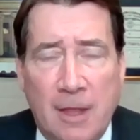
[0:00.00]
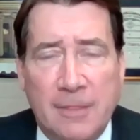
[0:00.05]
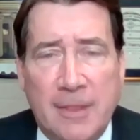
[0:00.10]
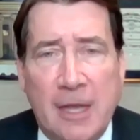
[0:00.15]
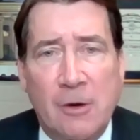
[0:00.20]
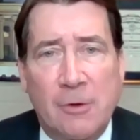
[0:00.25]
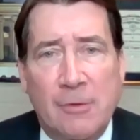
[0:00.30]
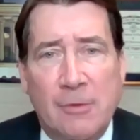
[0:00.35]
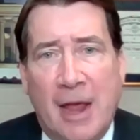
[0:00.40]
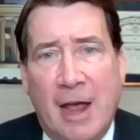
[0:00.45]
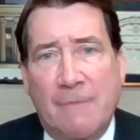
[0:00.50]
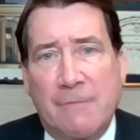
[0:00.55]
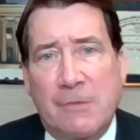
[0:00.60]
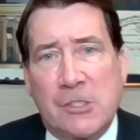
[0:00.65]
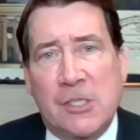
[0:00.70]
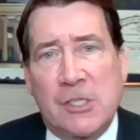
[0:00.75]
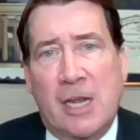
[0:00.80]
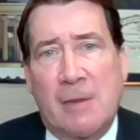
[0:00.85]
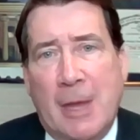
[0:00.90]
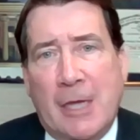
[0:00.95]
They don't have the
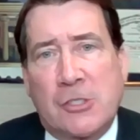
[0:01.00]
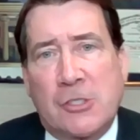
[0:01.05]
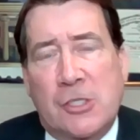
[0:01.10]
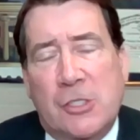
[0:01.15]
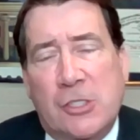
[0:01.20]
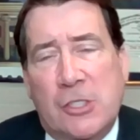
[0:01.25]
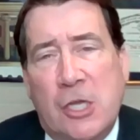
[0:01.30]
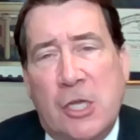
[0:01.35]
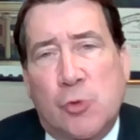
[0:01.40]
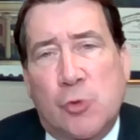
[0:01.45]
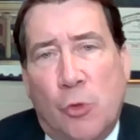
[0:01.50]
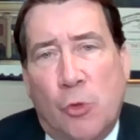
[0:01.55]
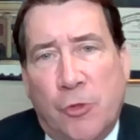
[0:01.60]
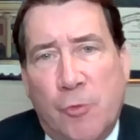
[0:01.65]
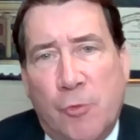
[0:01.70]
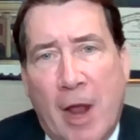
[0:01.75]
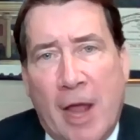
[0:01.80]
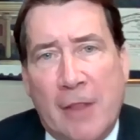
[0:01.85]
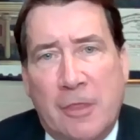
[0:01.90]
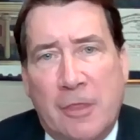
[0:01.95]
same existential
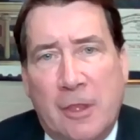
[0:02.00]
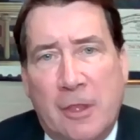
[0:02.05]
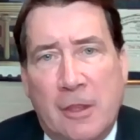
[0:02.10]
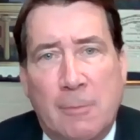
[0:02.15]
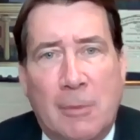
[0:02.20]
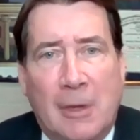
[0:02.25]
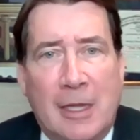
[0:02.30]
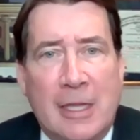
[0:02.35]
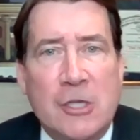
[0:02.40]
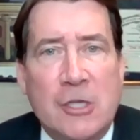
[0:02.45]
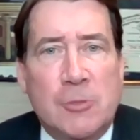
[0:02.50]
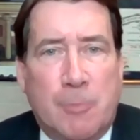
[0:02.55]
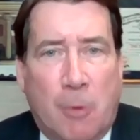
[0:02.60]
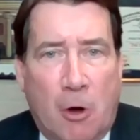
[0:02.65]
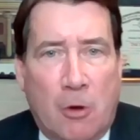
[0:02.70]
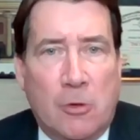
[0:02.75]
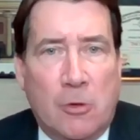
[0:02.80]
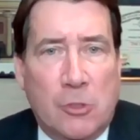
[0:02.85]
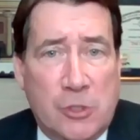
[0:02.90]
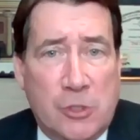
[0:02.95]
threat that the Middle East
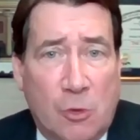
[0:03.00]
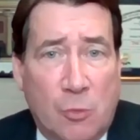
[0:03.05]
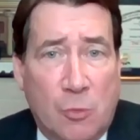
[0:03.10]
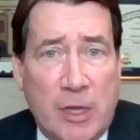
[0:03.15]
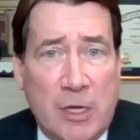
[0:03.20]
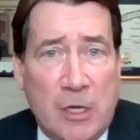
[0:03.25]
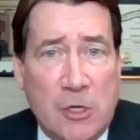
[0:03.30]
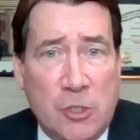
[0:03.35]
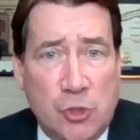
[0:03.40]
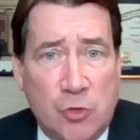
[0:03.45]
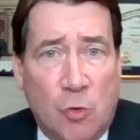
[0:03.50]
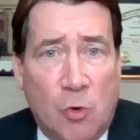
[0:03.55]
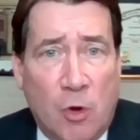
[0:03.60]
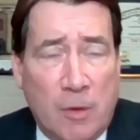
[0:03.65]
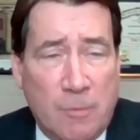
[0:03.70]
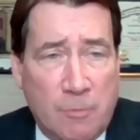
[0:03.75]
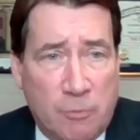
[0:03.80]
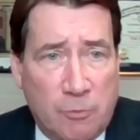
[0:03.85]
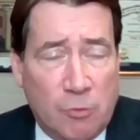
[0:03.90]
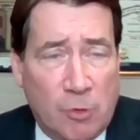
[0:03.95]
partners that we
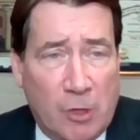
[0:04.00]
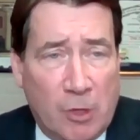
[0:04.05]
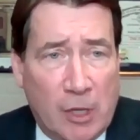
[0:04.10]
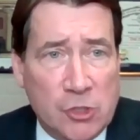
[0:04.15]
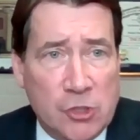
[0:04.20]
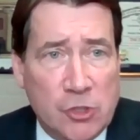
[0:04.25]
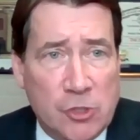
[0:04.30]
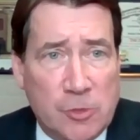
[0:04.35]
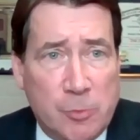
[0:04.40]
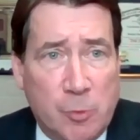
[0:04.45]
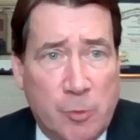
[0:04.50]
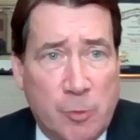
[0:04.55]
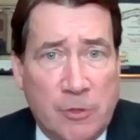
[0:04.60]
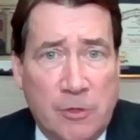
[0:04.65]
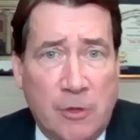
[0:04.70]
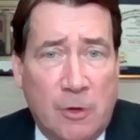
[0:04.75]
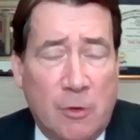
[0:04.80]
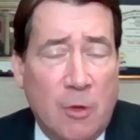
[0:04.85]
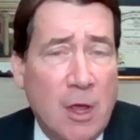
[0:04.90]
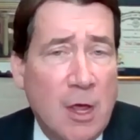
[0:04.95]
enjoy relationships with
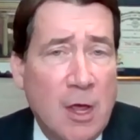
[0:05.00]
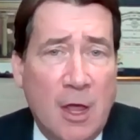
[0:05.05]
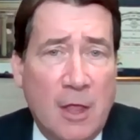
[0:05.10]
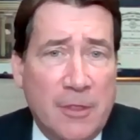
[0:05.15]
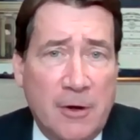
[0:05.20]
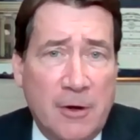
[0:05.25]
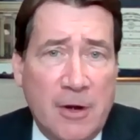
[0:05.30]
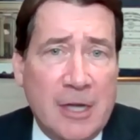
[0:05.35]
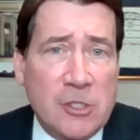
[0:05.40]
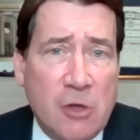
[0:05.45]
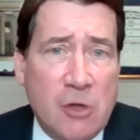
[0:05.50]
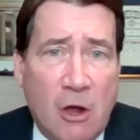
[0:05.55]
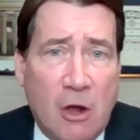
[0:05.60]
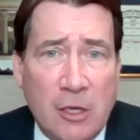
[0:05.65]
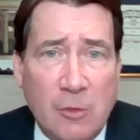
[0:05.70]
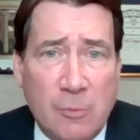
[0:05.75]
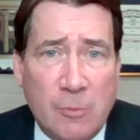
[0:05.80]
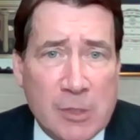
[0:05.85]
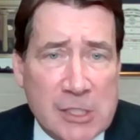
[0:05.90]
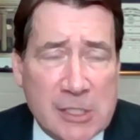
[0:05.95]
do. They're not
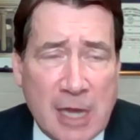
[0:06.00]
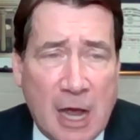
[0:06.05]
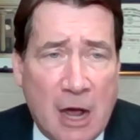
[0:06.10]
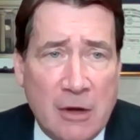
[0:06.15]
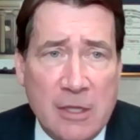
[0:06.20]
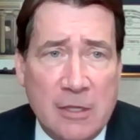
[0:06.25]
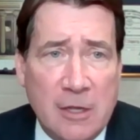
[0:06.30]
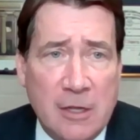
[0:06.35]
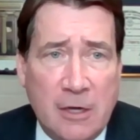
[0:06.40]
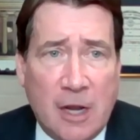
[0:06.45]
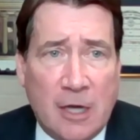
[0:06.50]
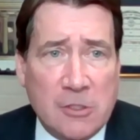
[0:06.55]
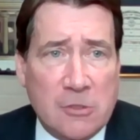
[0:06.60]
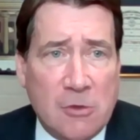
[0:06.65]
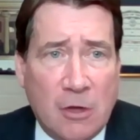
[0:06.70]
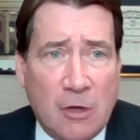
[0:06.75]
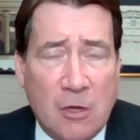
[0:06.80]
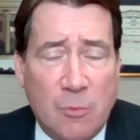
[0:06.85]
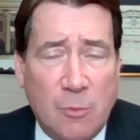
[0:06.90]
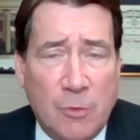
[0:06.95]
talking with Saudi. They're not
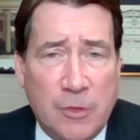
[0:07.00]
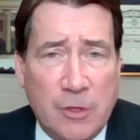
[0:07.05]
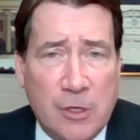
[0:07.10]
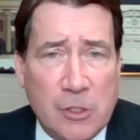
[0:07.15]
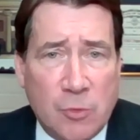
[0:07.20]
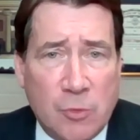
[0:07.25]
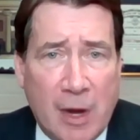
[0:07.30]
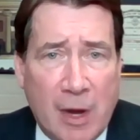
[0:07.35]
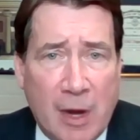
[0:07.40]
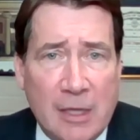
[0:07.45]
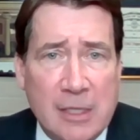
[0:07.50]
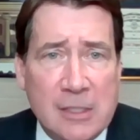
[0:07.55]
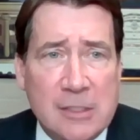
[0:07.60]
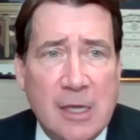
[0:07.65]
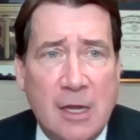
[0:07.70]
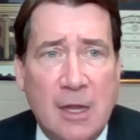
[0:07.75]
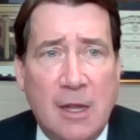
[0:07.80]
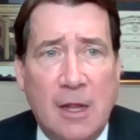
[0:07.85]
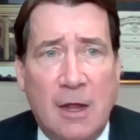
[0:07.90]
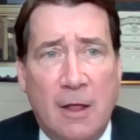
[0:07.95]
talking with the Israelis.
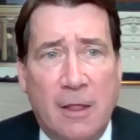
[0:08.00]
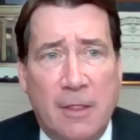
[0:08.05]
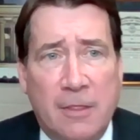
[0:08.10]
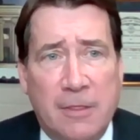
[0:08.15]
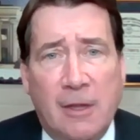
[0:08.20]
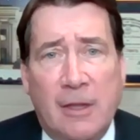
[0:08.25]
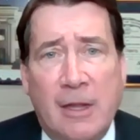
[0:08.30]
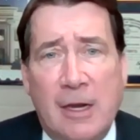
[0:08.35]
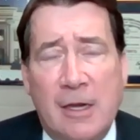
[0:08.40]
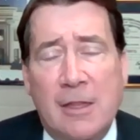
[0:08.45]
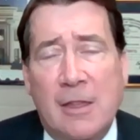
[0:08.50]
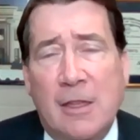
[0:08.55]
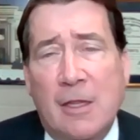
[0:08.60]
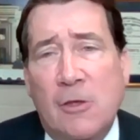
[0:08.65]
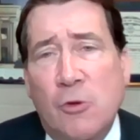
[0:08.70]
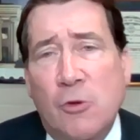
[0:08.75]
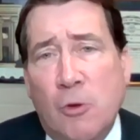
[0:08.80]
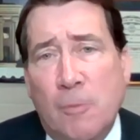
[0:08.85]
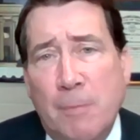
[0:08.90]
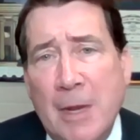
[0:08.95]
They're letting the
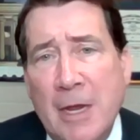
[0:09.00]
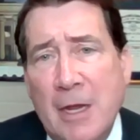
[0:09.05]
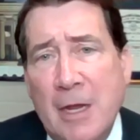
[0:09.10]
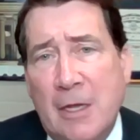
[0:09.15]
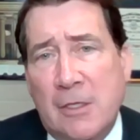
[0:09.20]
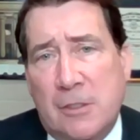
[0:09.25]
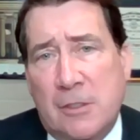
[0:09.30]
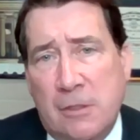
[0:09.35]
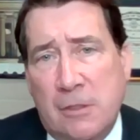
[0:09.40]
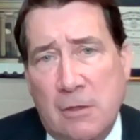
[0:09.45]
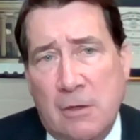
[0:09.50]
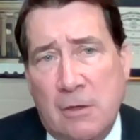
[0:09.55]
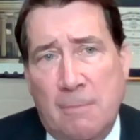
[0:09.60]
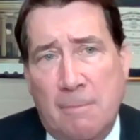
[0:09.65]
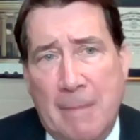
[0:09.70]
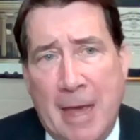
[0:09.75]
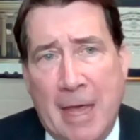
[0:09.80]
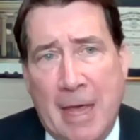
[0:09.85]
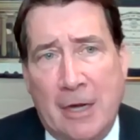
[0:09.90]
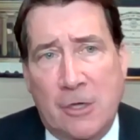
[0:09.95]
Europeans
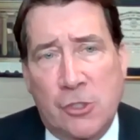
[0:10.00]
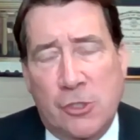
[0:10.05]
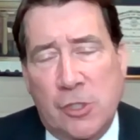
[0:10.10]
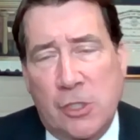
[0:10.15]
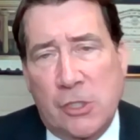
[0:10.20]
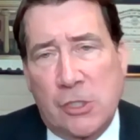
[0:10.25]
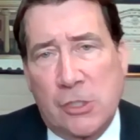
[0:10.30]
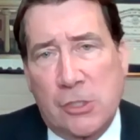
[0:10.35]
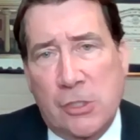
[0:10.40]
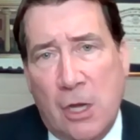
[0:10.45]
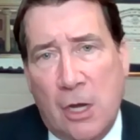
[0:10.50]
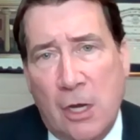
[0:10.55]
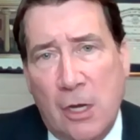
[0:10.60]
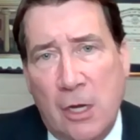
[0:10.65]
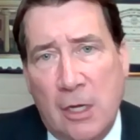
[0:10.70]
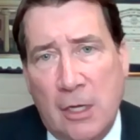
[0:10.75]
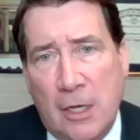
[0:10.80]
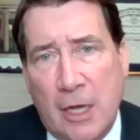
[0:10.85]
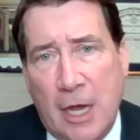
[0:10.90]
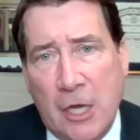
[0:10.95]
manage this
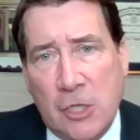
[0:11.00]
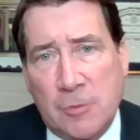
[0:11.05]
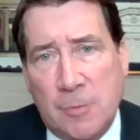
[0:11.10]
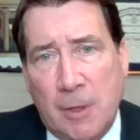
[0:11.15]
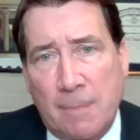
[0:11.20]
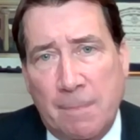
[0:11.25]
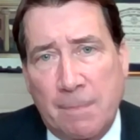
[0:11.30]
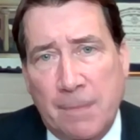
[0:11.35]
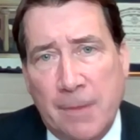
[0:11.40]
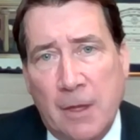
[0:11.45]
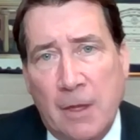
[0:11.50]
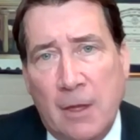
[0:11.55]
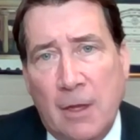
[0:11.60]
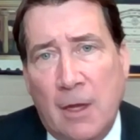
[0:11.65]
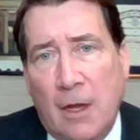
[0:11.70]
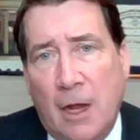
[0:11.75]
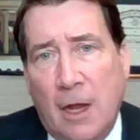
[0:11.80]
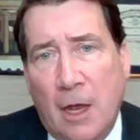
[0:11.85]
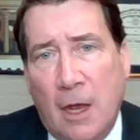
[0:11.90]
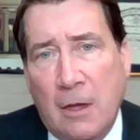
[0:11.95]
engagement.
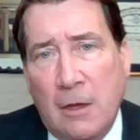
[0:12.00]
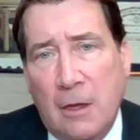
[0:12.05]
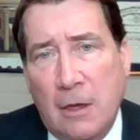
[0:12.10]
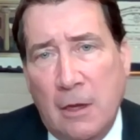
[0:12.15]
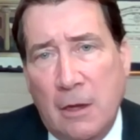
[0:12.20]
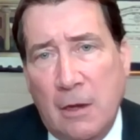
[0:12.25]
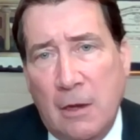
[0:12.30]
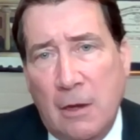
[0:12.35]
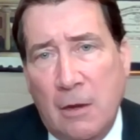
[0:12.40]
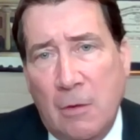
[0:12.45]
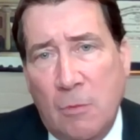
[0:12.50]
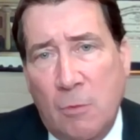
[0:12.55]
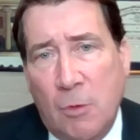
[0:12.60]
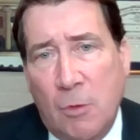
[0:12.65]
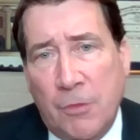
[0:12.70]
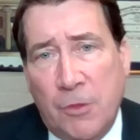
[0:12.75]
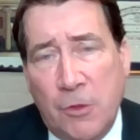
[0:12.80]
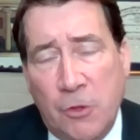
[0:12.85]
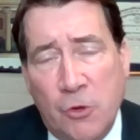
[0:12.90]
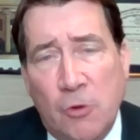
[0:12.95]
And
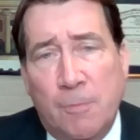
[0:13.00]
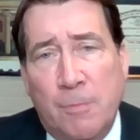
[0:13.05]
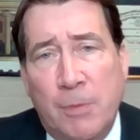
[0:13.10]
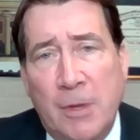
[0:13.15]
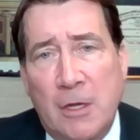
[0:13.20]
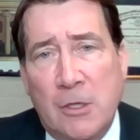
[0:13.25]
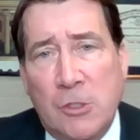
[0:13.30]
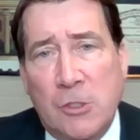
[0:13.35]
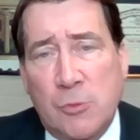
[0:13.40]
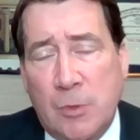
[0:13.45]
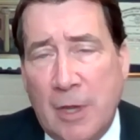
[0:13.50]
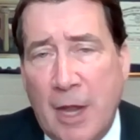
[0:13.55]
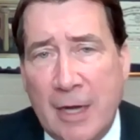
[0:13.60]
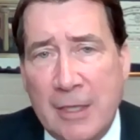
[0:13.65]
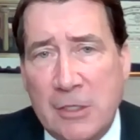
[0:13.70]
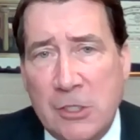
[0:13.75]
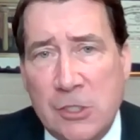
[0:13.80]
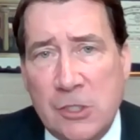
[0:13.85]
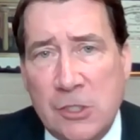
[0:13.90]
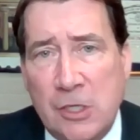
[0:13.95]
what the Europeans would
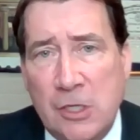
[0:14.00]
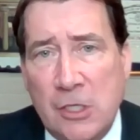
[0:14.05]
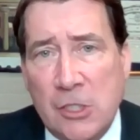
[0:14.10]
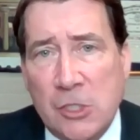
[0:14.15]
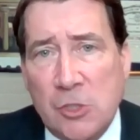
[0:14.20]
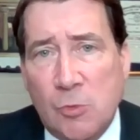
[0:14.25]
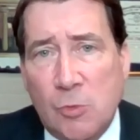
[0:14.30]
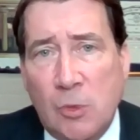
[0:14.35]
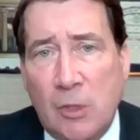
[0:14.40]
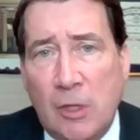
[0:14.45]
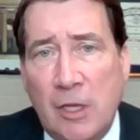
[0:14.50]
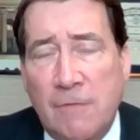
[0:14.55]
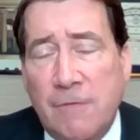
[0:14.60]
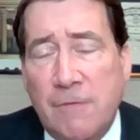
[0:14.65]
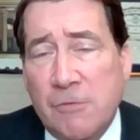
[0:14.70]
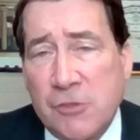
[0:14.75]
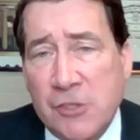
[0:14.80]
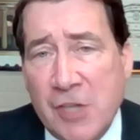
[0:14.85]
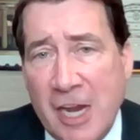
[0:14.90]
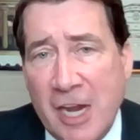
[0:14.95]
like to see is a relief
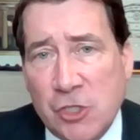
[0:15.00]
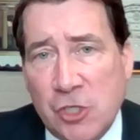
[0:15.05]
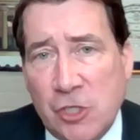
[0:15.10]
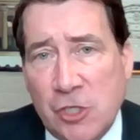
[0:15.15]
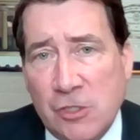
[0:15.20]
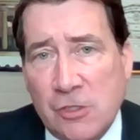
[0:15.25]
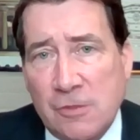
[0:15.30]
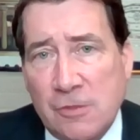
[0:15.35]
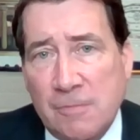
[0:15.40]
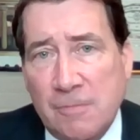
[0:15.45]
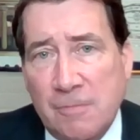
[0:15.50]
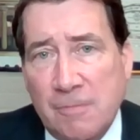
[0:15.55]
of sanctions.